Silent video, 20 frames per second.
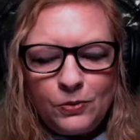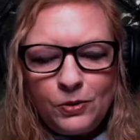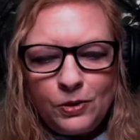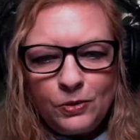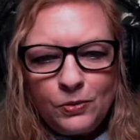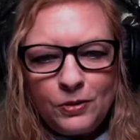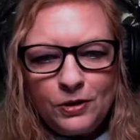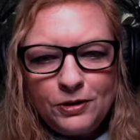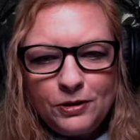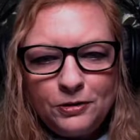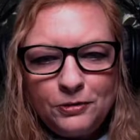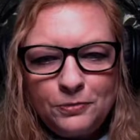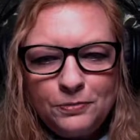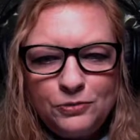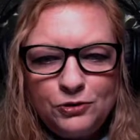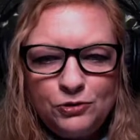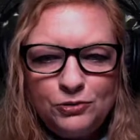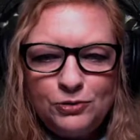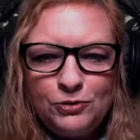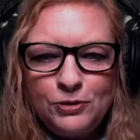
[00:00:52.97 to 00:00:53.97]
Welcome
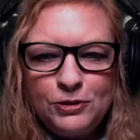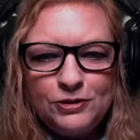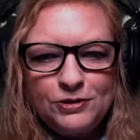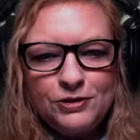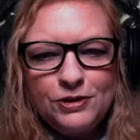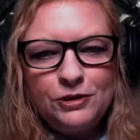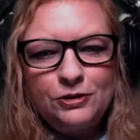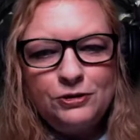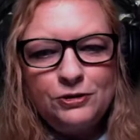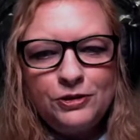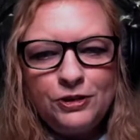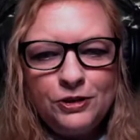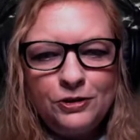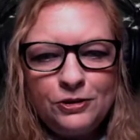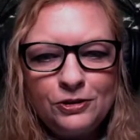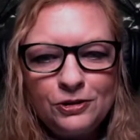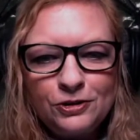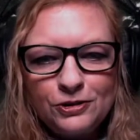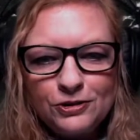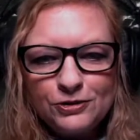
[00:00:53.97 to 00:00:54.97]
to this Country
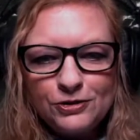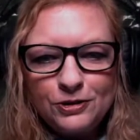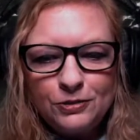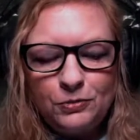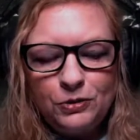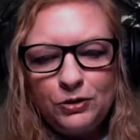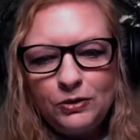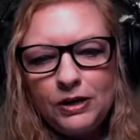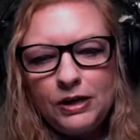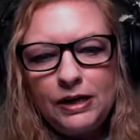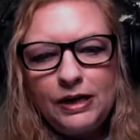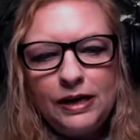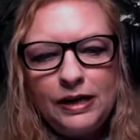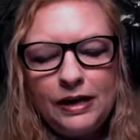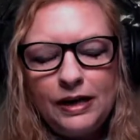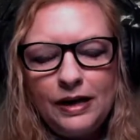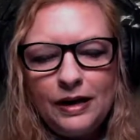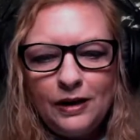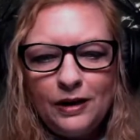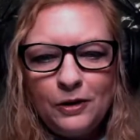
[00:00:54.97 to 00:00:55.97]
Girls community.
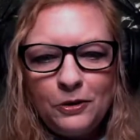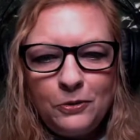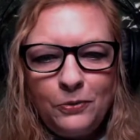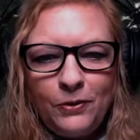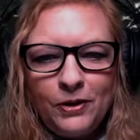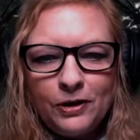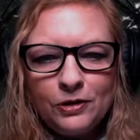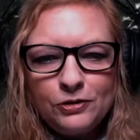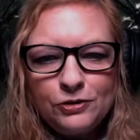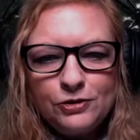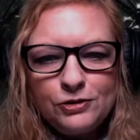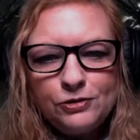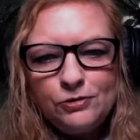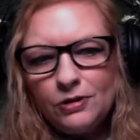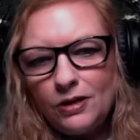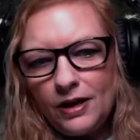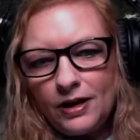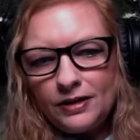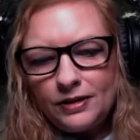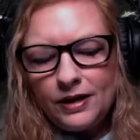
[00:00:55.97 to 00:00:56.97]
We are so
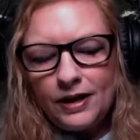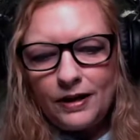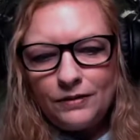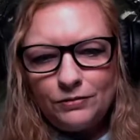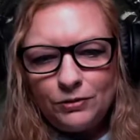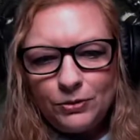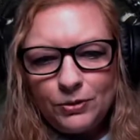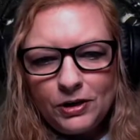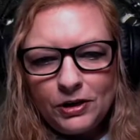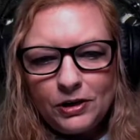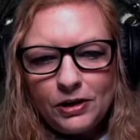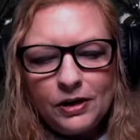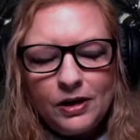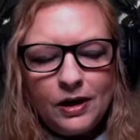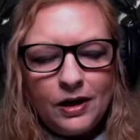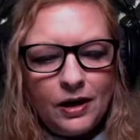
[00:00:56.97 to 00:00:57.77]
glad to have you here.